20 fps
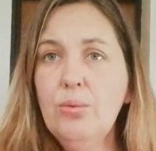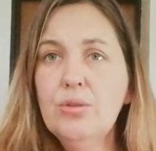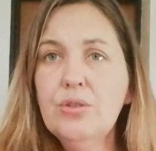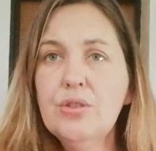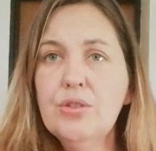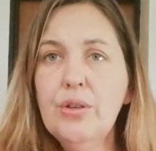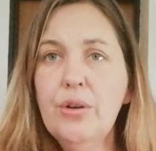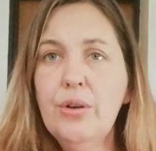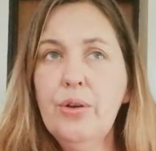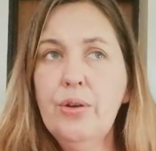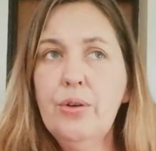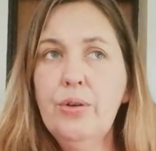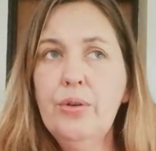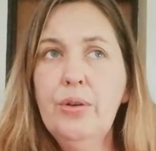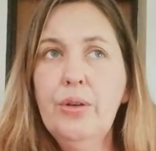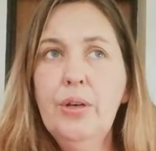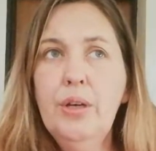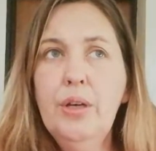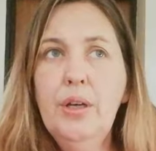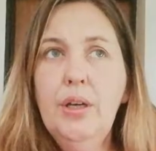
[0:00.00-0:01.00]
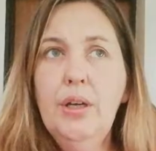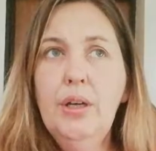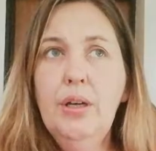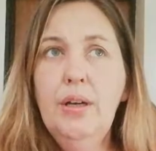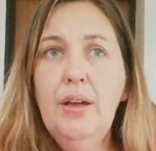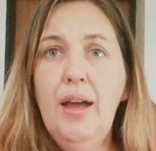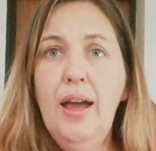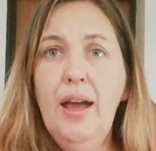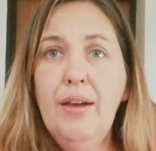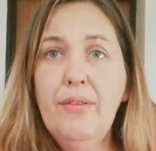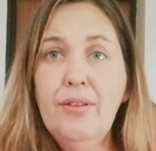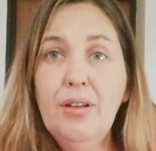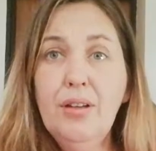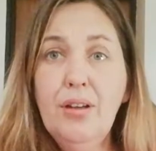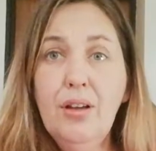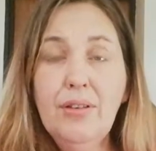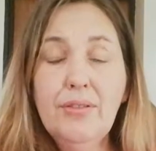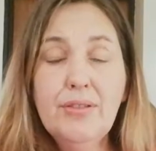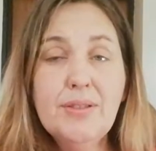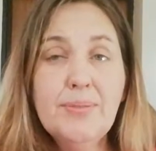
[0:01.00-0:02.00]
also have a
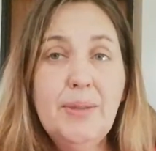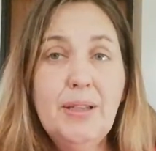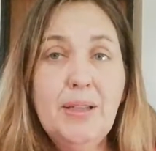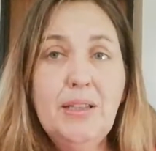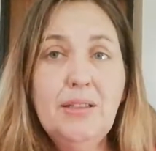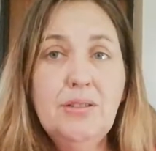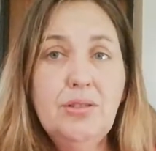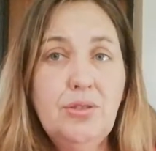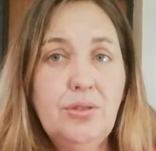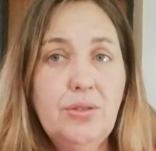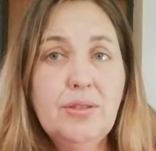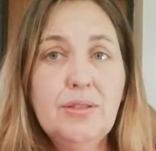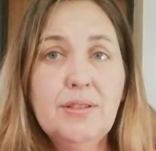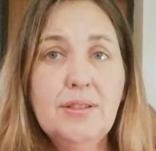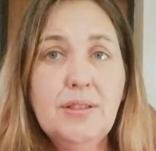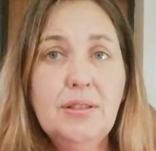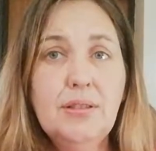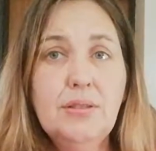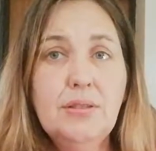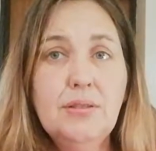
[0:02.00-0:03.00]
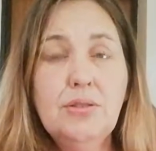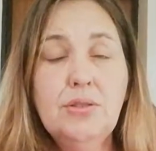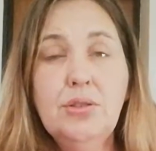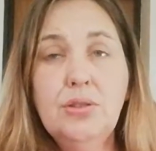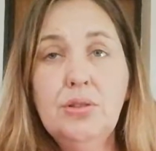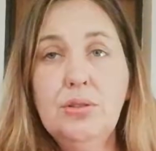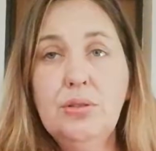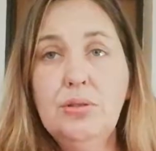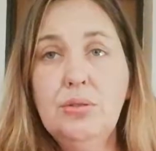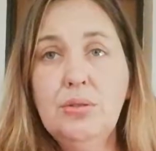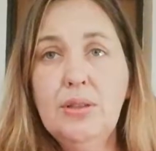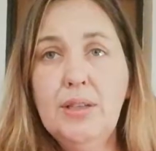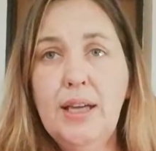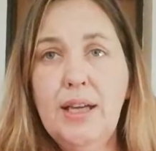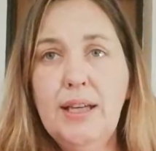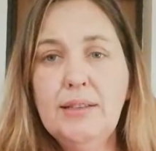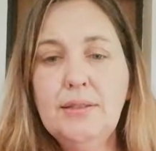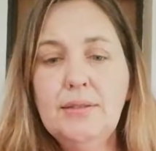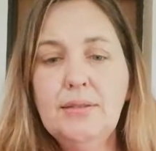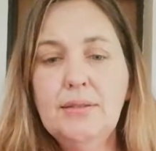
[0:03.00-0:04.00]
lot of spinning to do still to
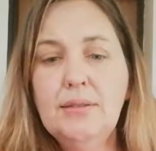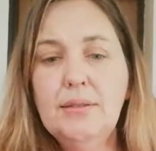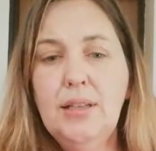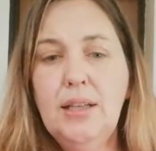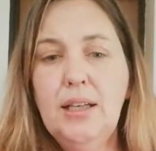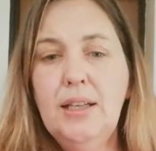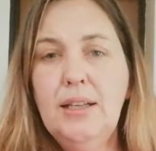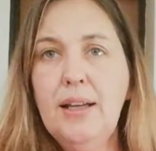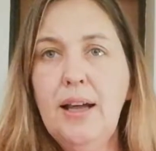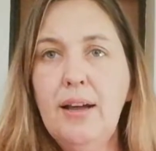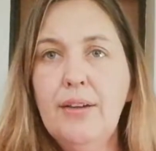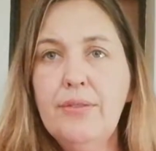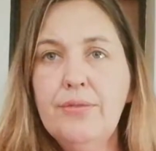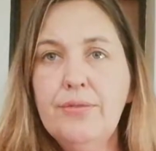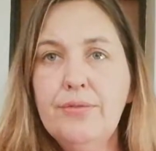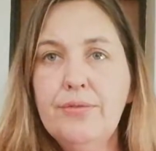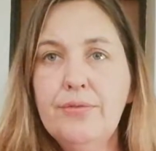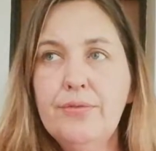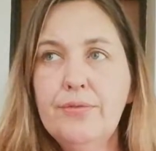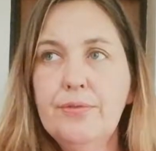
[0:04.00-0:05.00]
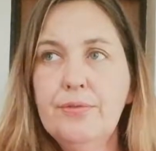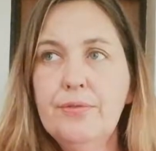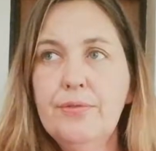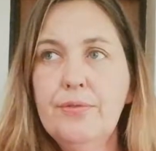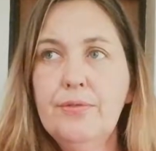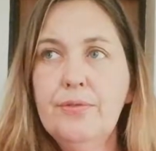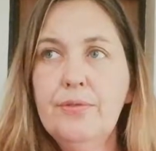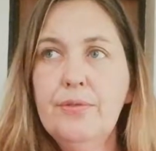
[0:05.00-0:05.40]
get enough.